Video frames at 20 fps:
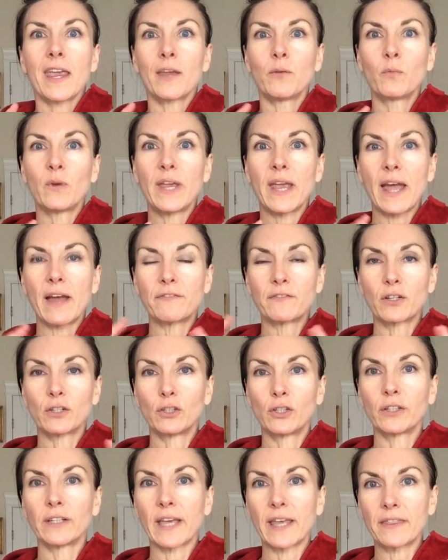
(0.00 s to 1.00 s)
and we have to
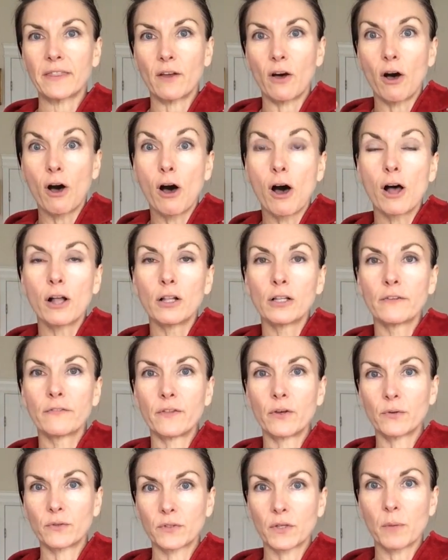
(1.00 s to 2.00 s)
look at all of
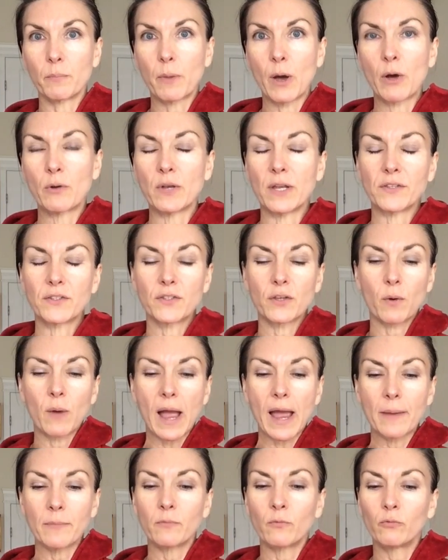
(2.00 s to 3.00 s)
those components. So
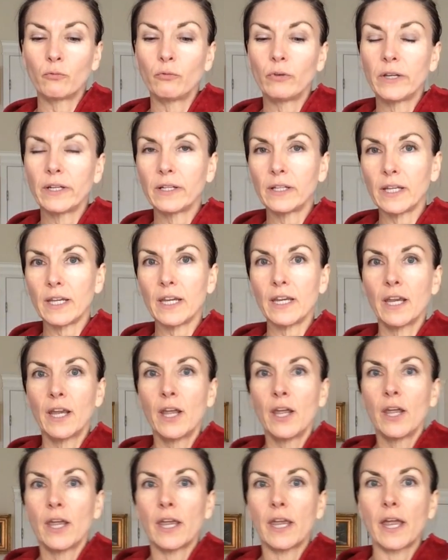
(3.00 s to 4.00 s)
I'm really
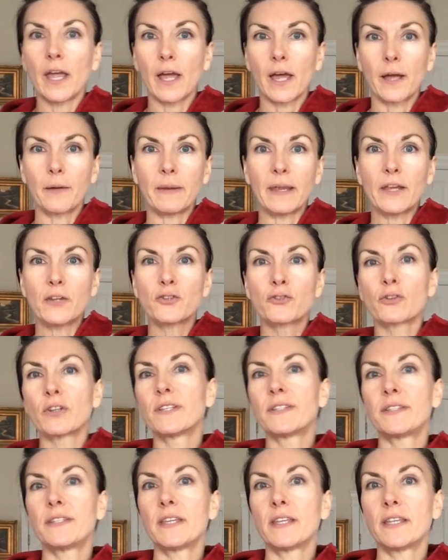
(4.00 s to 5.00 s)

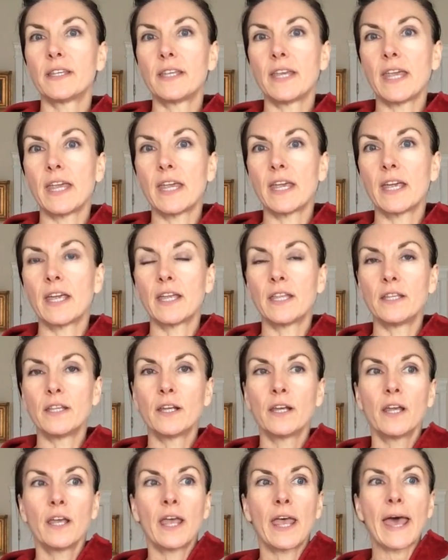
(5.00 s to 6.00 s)
interested
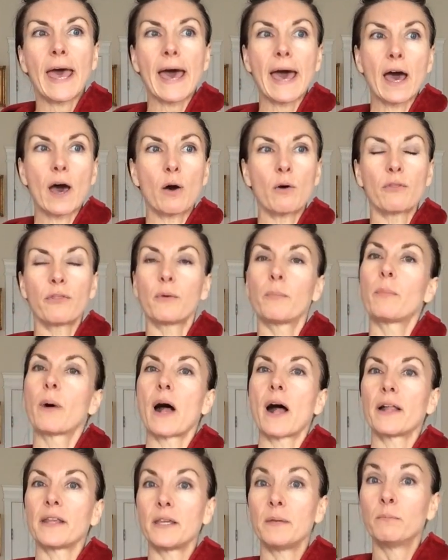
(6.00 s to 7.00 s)
in how the
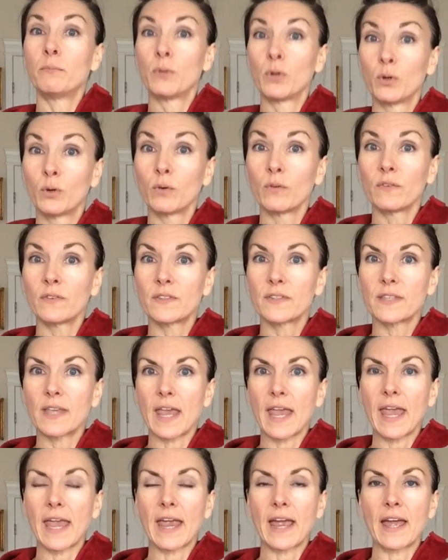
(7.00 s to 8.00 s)
body moves
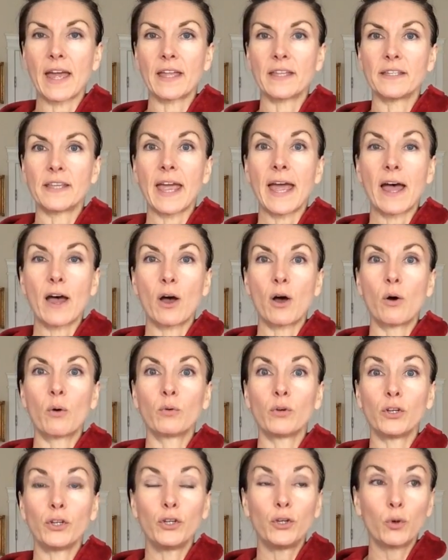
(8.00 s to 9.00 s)
and
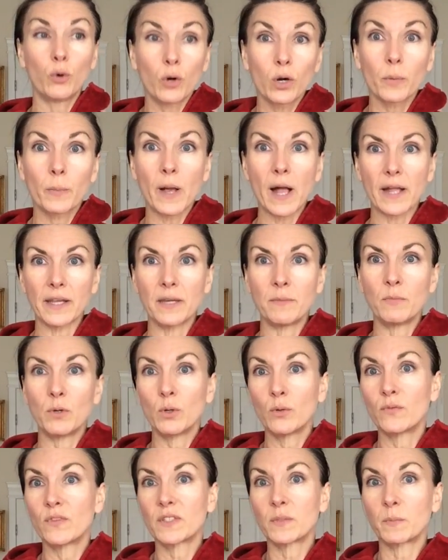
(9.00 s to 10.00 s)
how your body
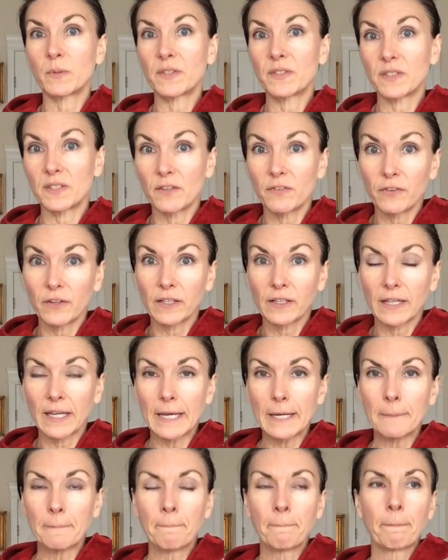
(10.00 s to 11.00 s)
moves
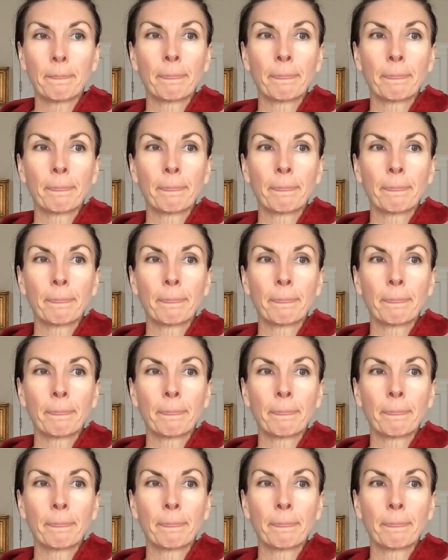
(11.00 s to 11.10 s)
specifically.